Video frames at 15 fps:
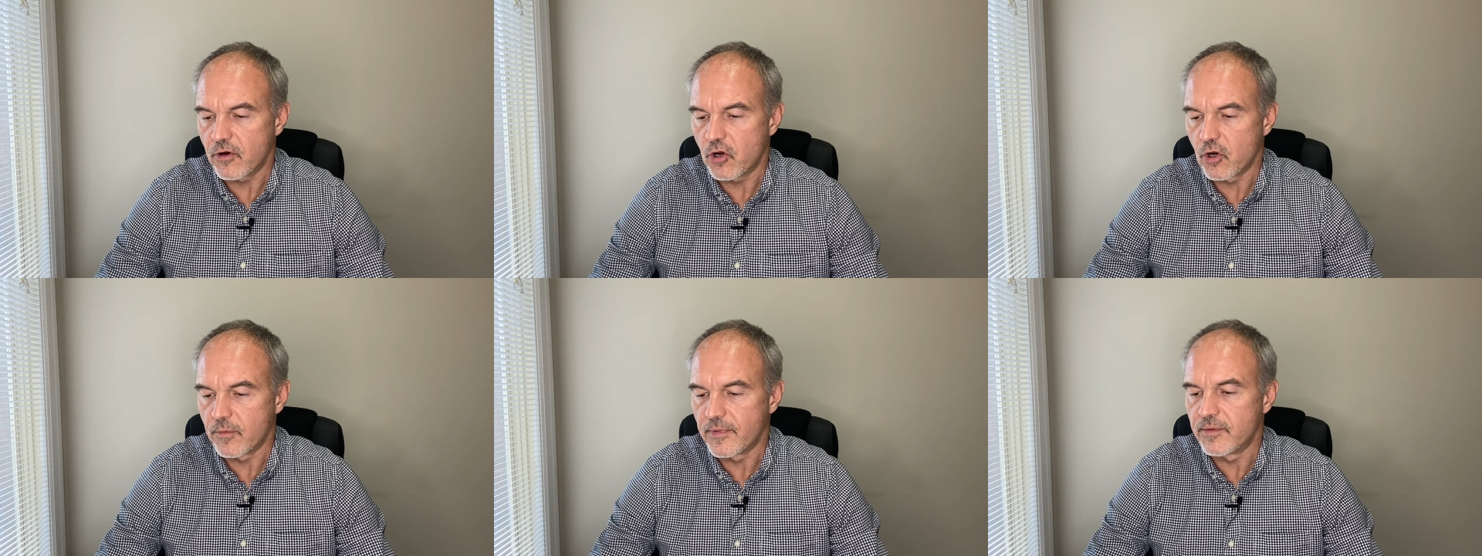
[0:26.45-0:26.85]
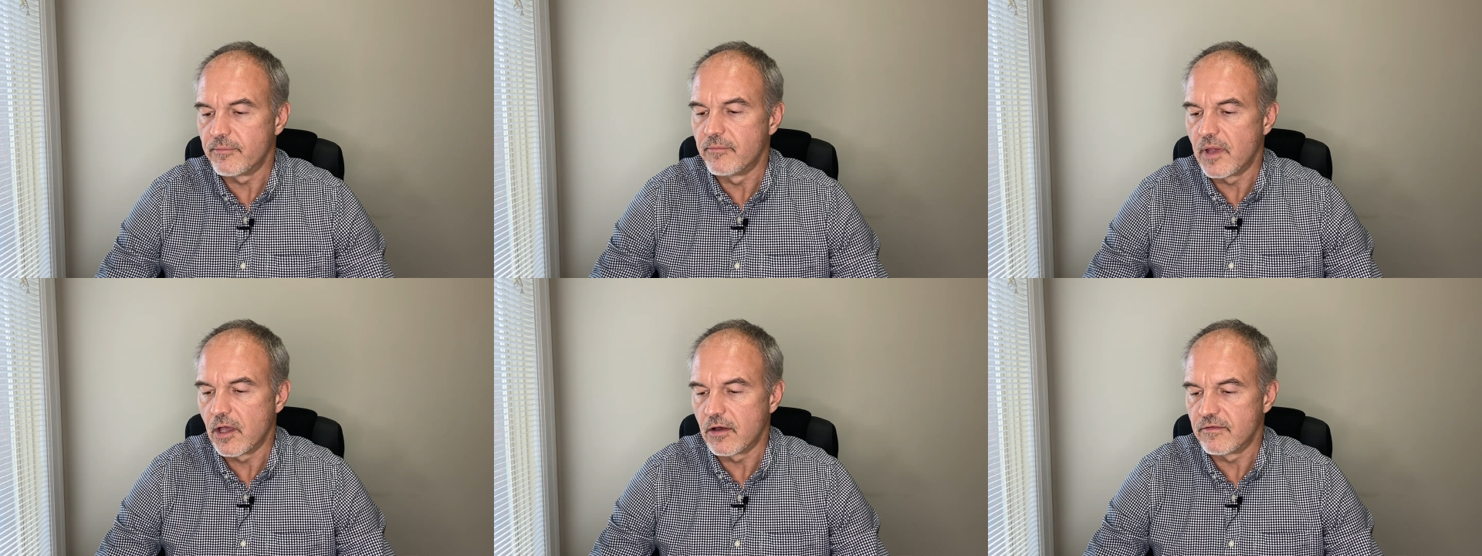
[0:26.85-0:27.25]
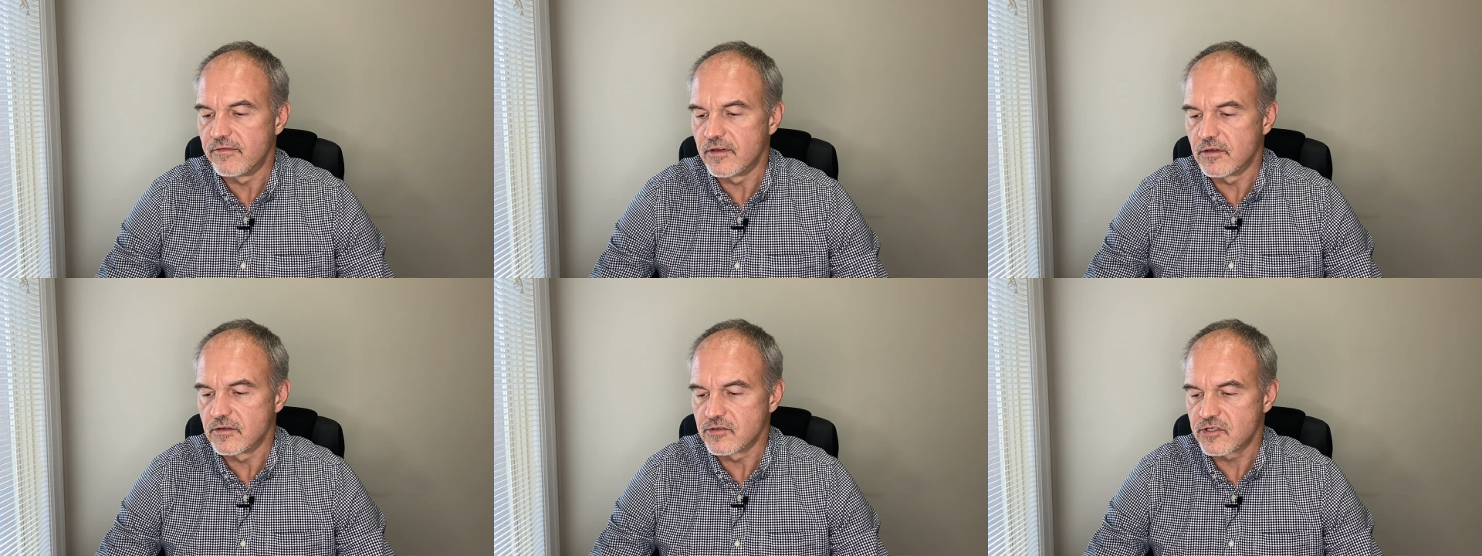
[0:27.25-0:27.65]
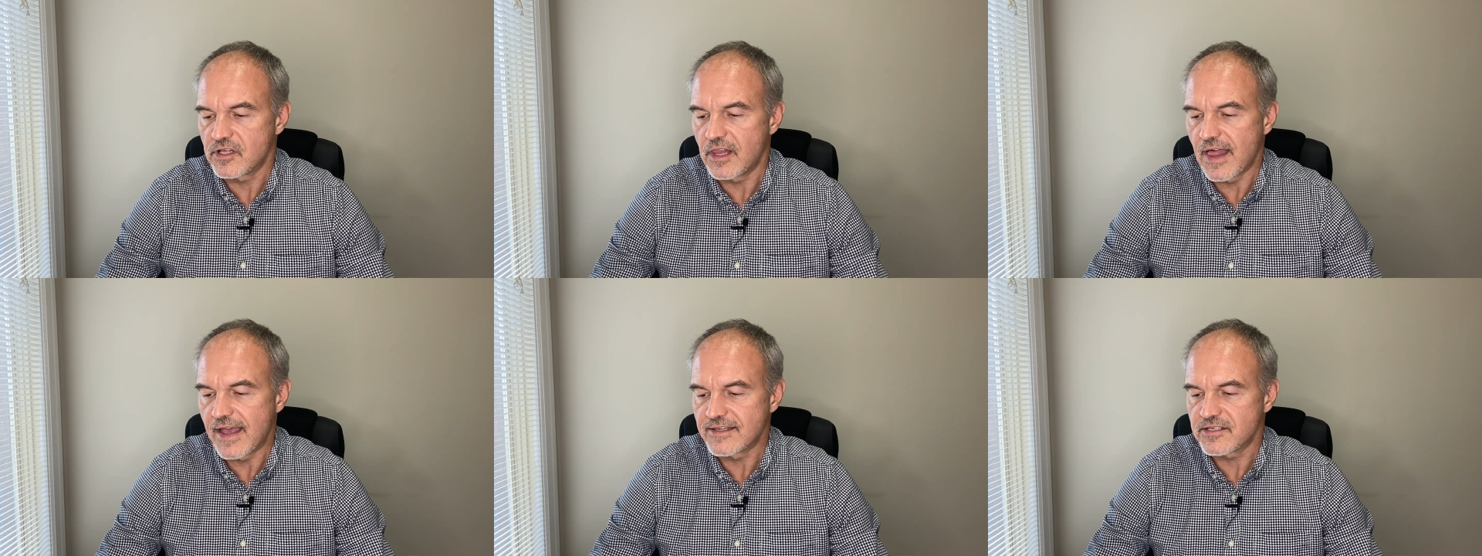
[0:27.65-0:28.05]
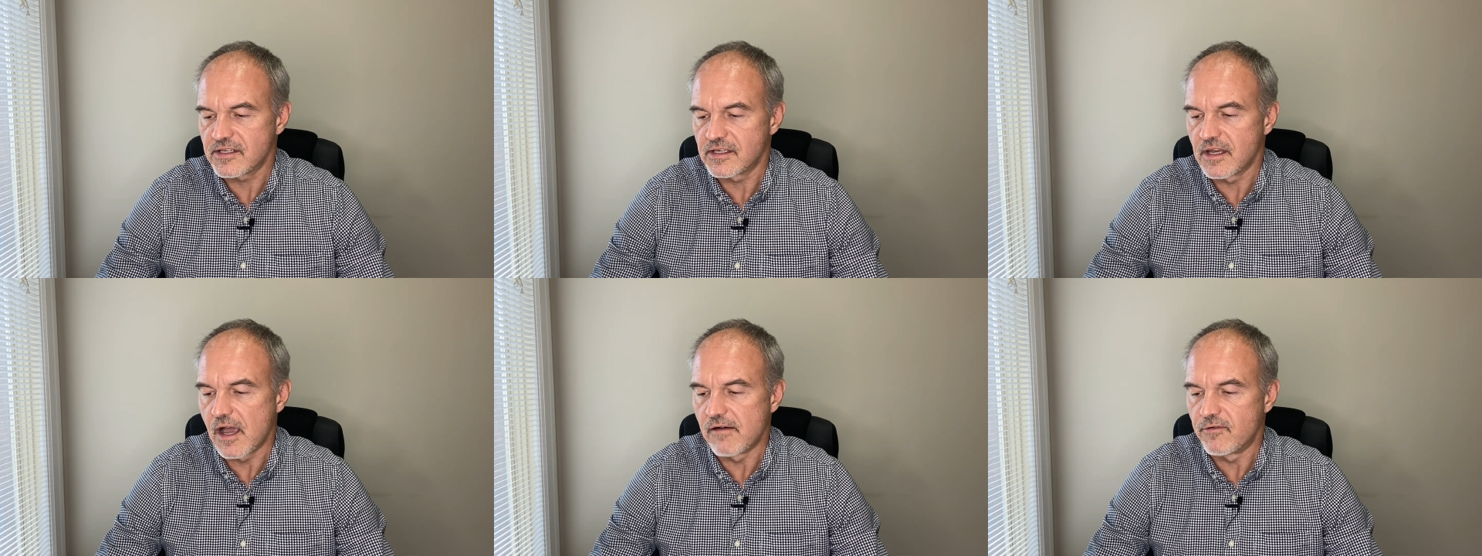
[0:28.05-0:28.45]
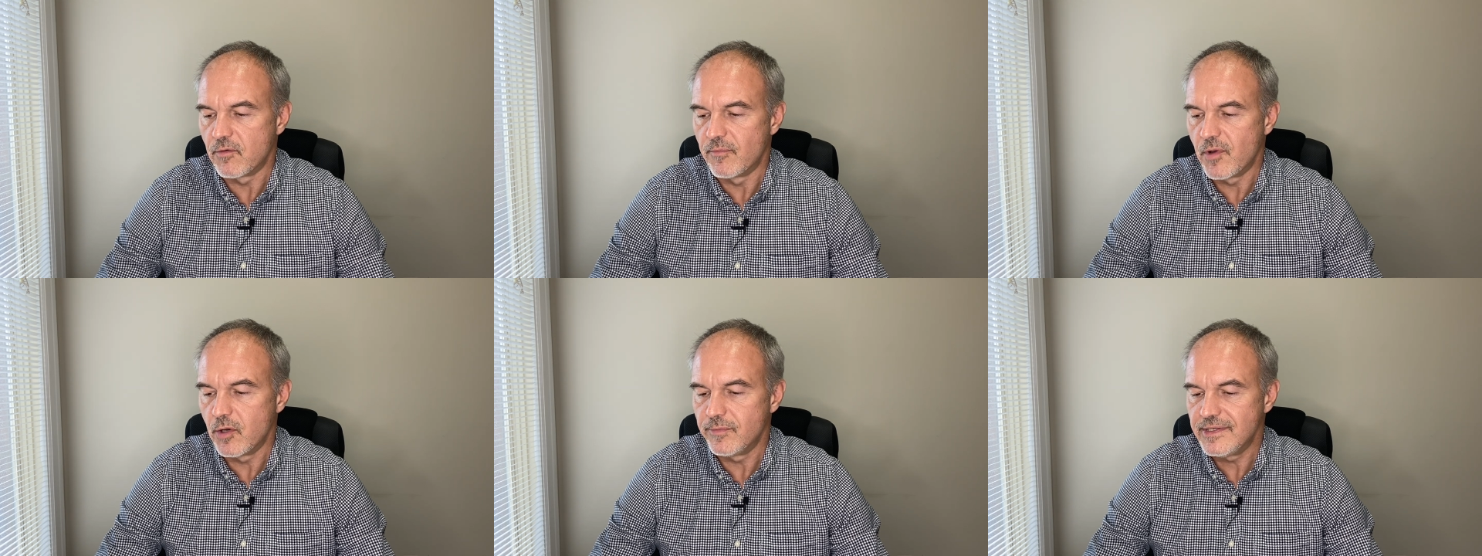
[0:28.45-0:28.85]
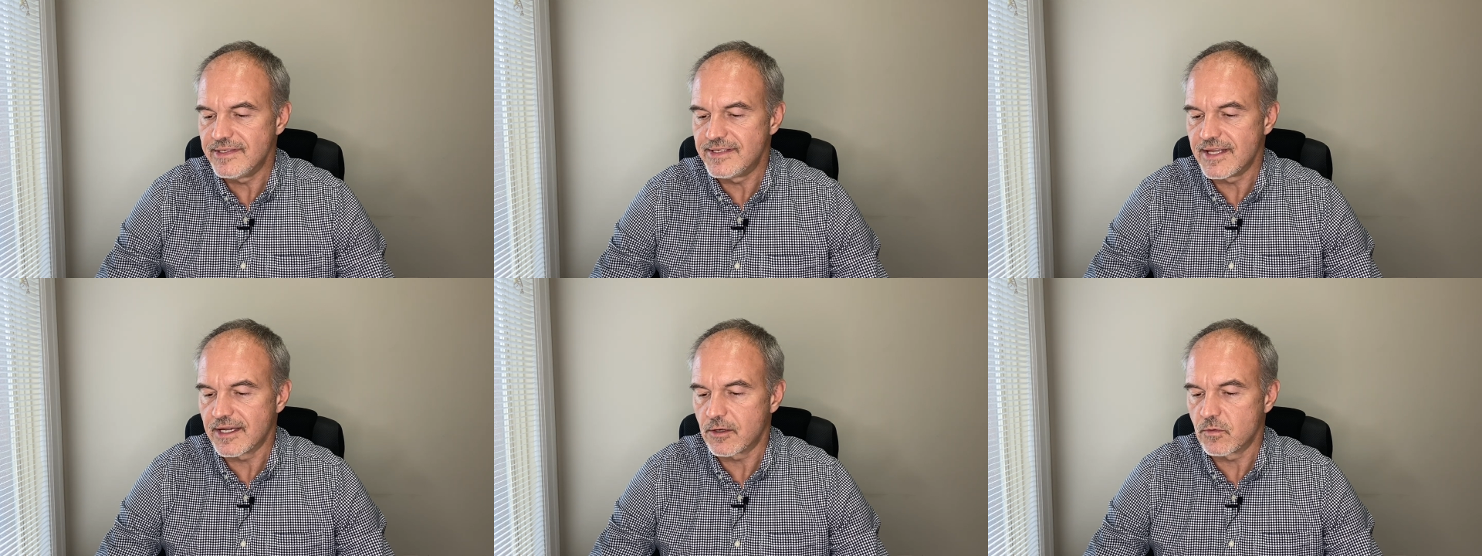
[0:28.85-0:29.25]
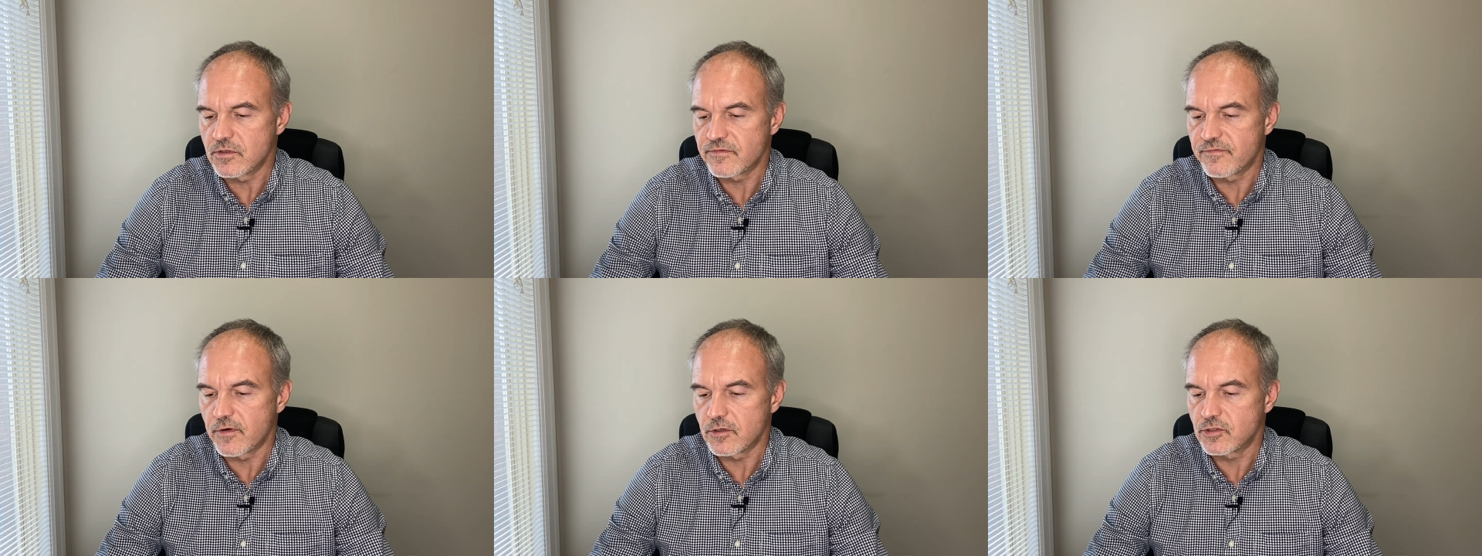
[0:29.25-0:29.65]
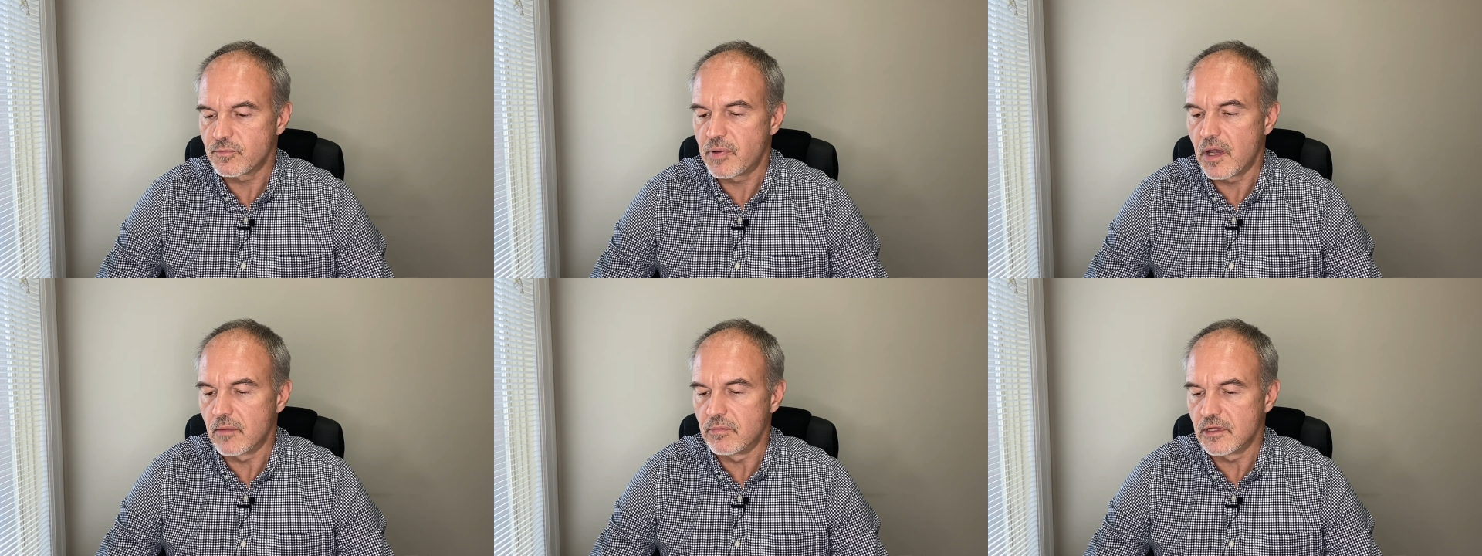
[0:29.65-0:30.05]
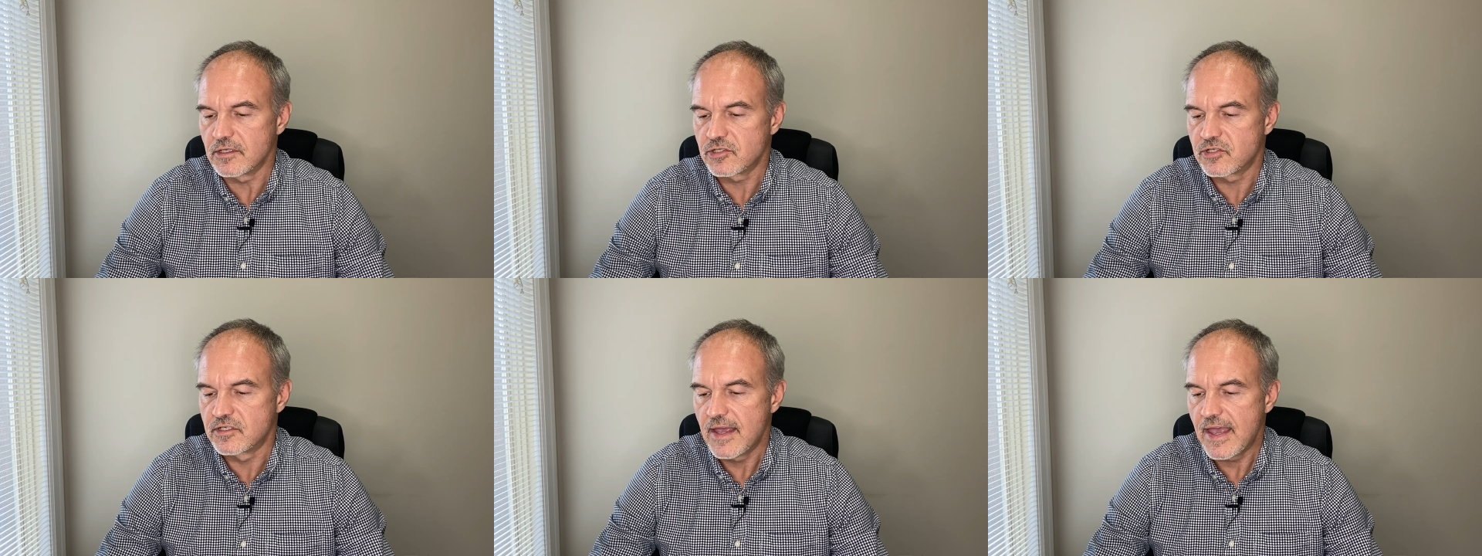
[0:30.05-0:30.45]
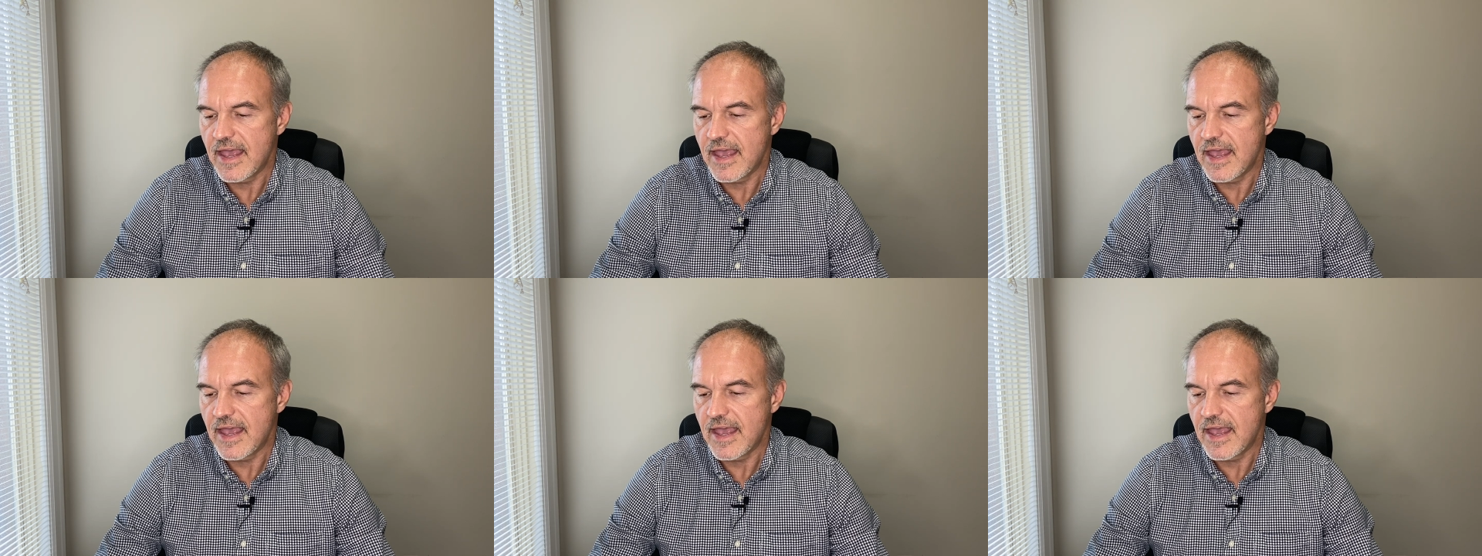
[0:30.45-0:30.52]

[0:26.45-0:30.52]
Herman Melville's classic novel Moby Dick was first published